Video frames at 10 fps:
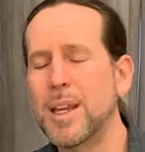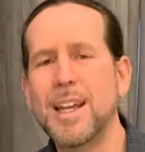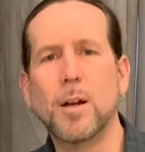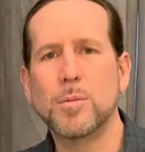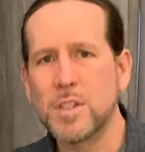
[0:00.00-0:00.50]

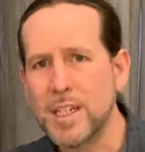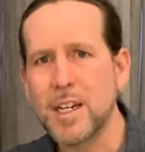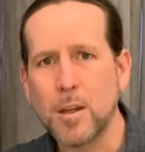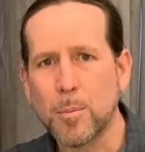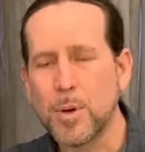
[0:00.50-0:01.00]
He helped
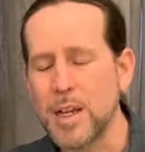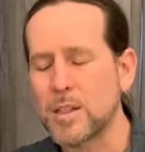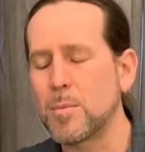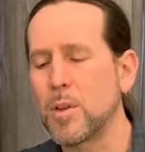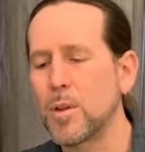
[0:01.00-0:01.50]
decompress
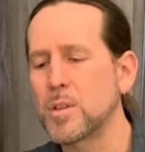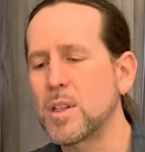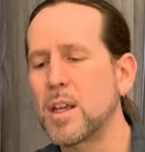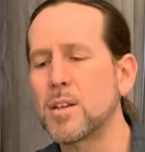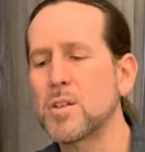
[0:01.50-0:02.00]
some of those
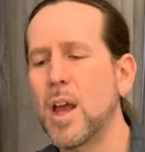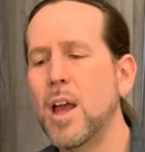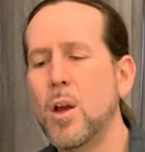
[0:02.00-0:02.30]
things.